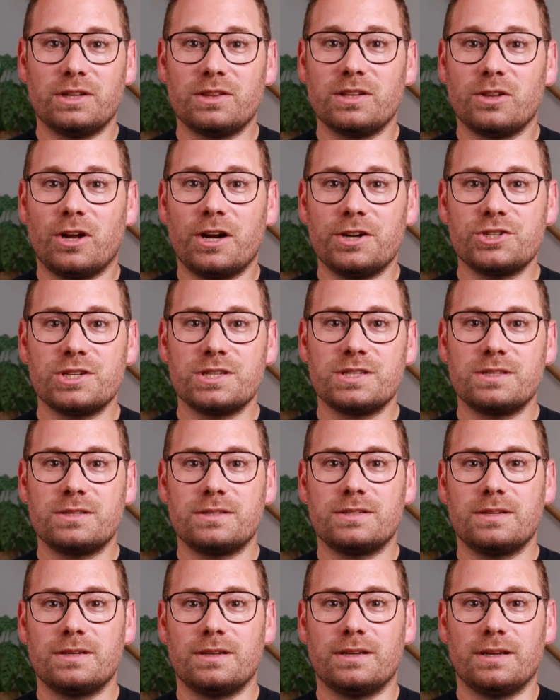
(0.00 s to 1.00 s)
of the
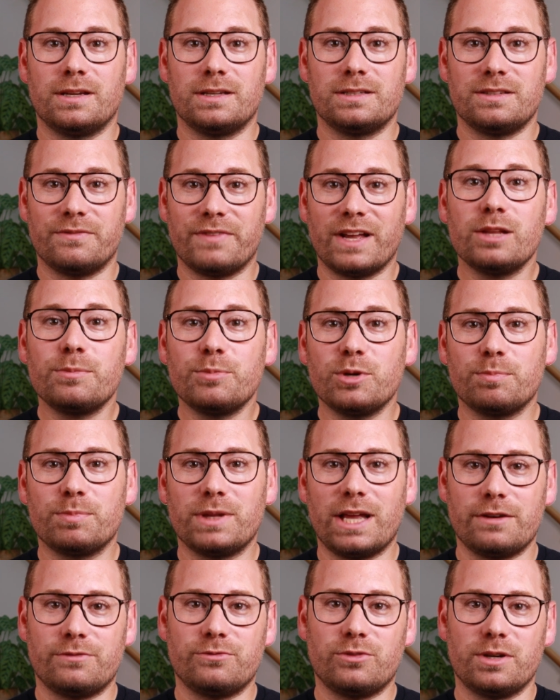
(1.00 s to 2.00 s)
largest developer
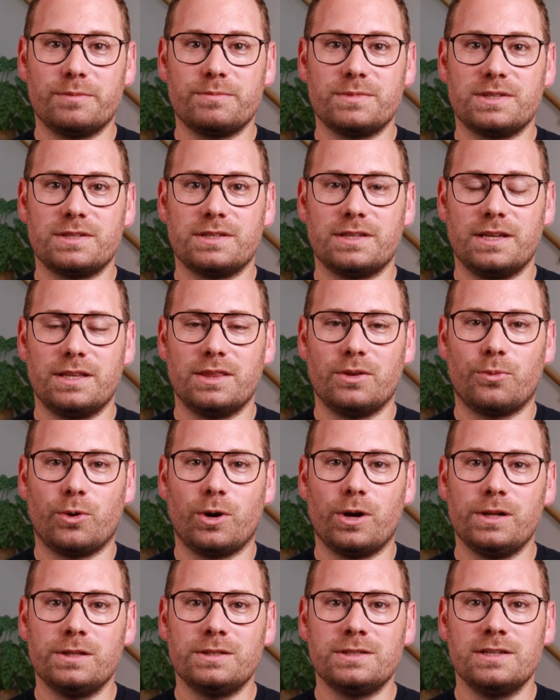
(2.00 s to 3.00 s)
platforms in the
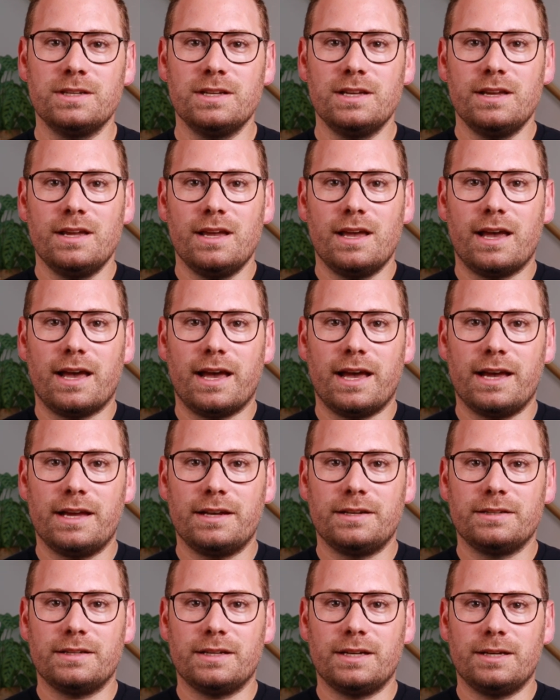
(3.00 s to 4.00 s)
world.
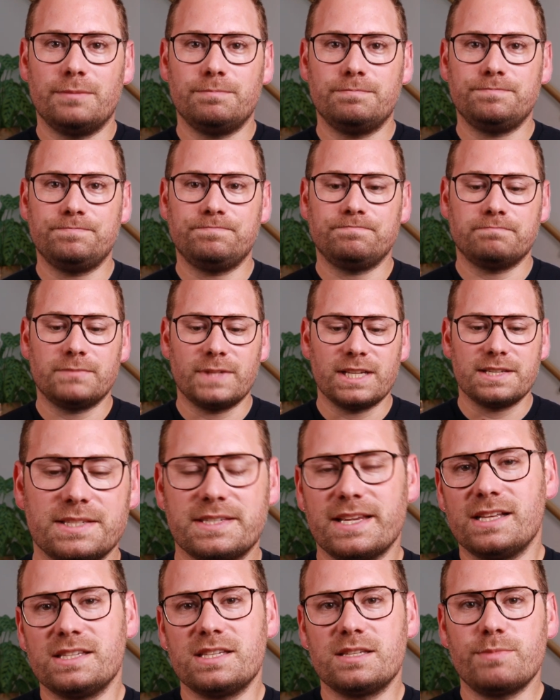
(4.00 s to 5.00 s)
And
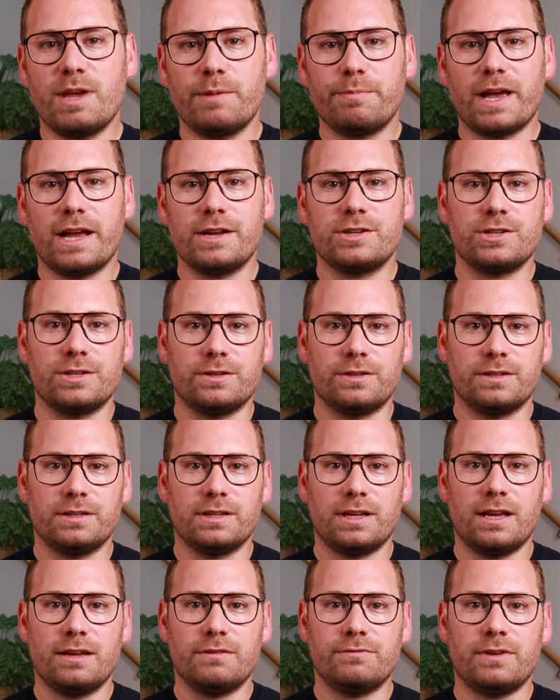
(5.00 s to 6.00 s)
sales is my passion.
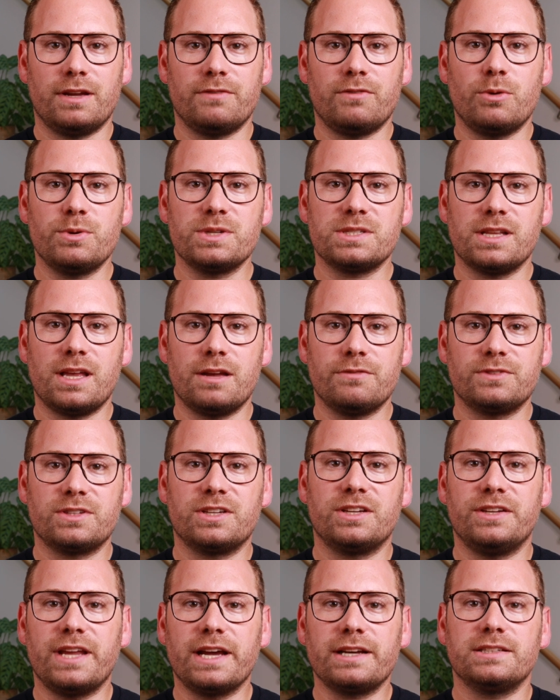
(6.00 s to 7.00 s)
I've always loved
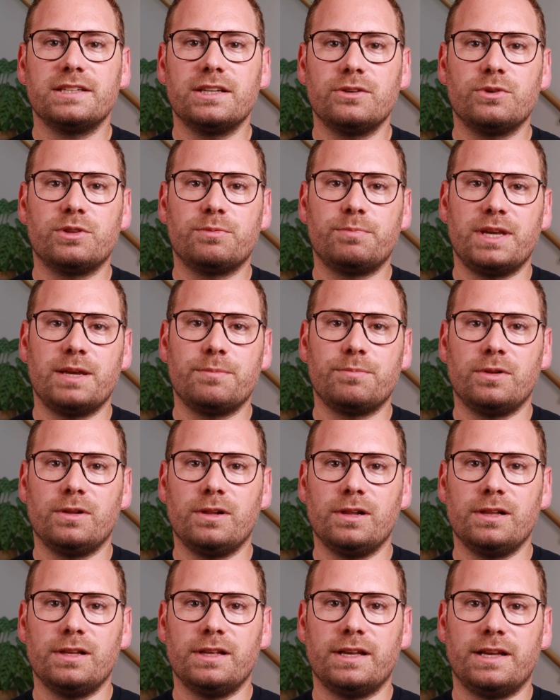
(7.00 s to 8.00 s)
connecting with
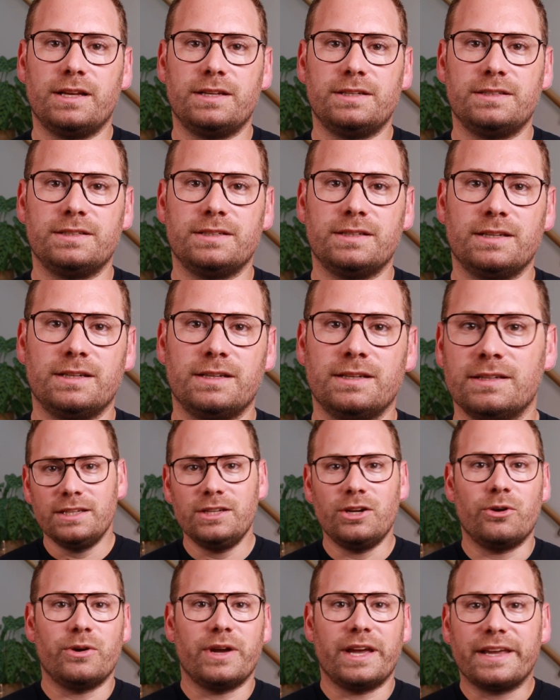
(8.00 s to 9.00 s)
people and
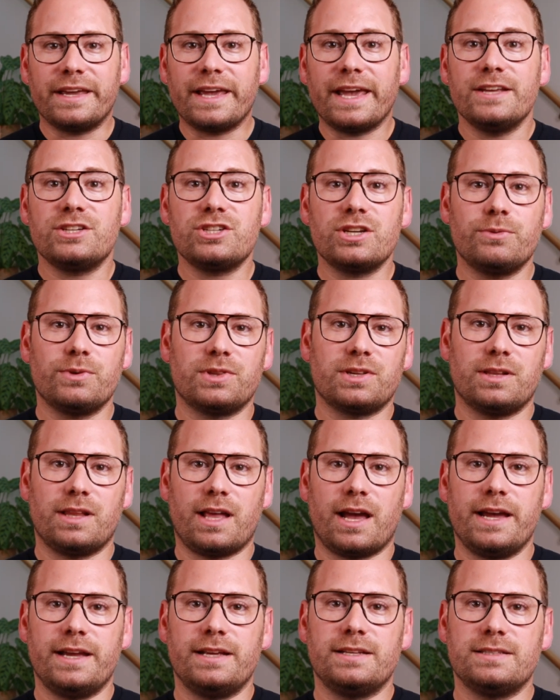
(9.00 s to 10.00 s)
engaging with
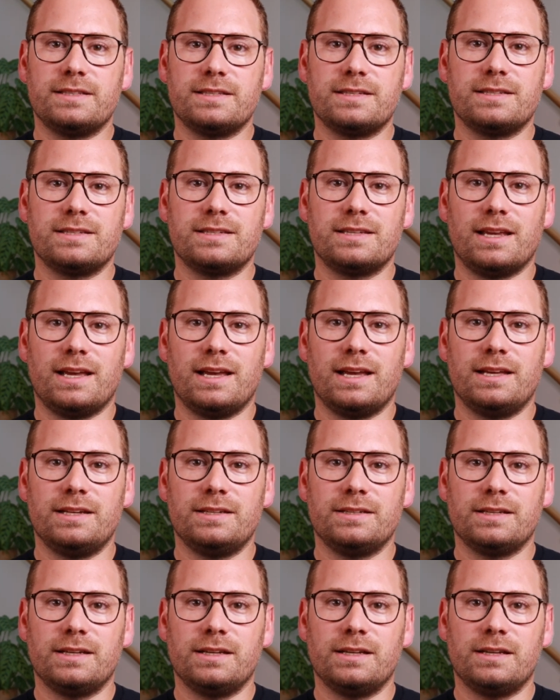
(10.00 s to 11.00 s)
clients.
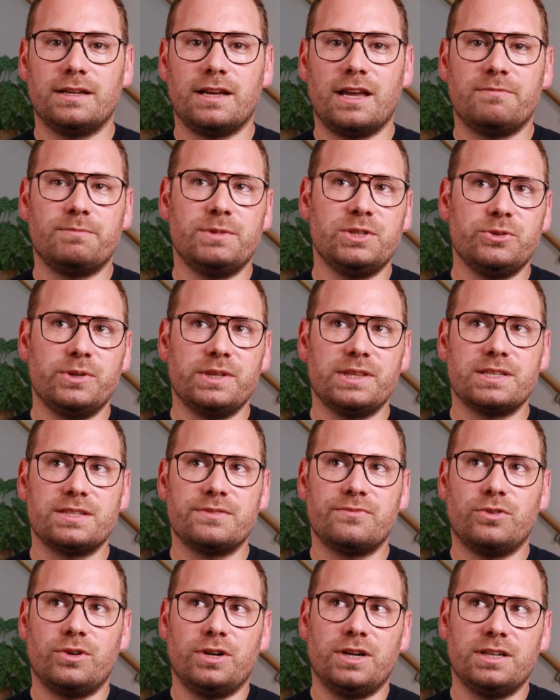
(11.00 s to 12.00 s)
And I've been doing this
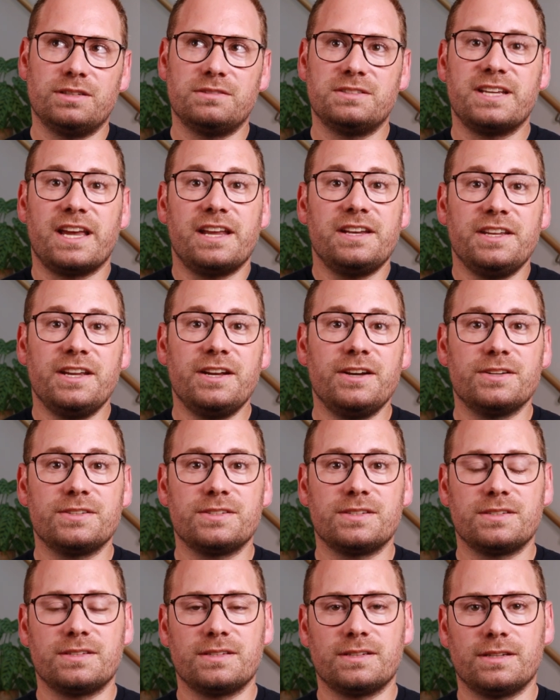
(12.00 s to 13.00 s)
for 10
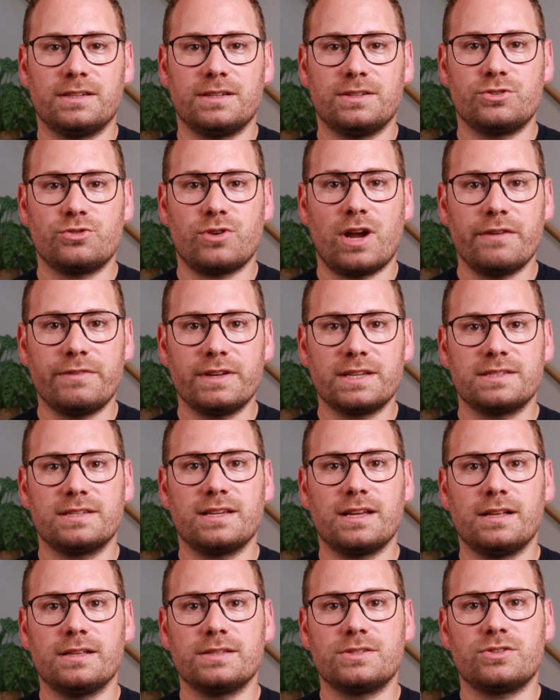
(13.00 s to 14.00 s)
years, driving
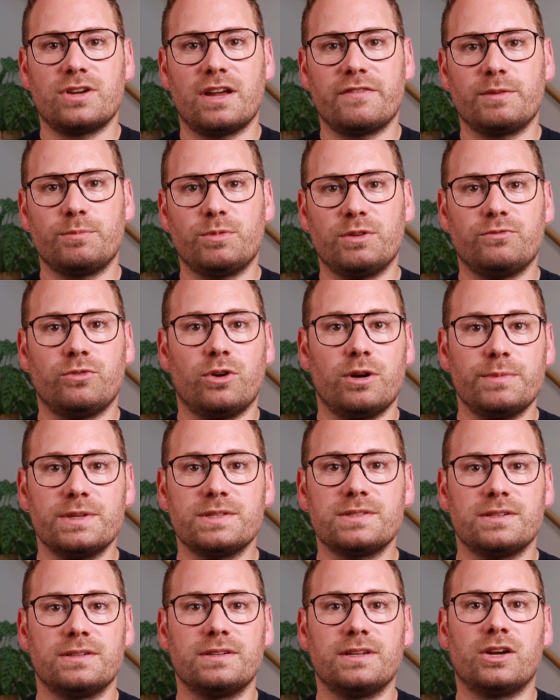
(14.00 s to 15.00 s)
sales, driving
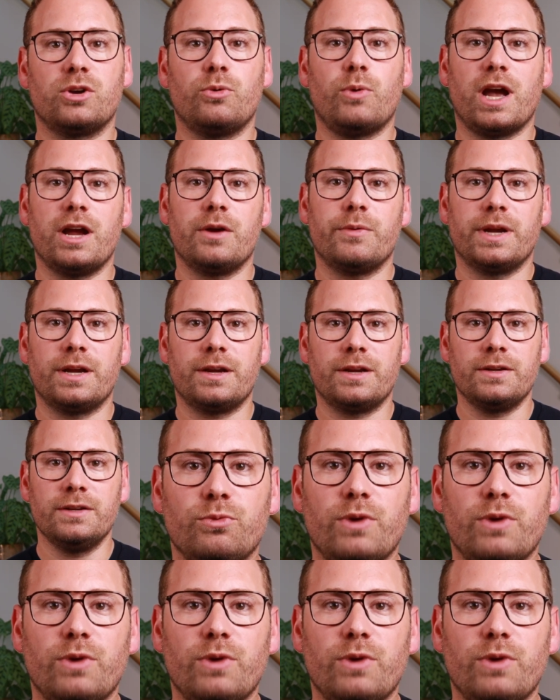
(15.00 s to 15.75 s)
performance, and acquiring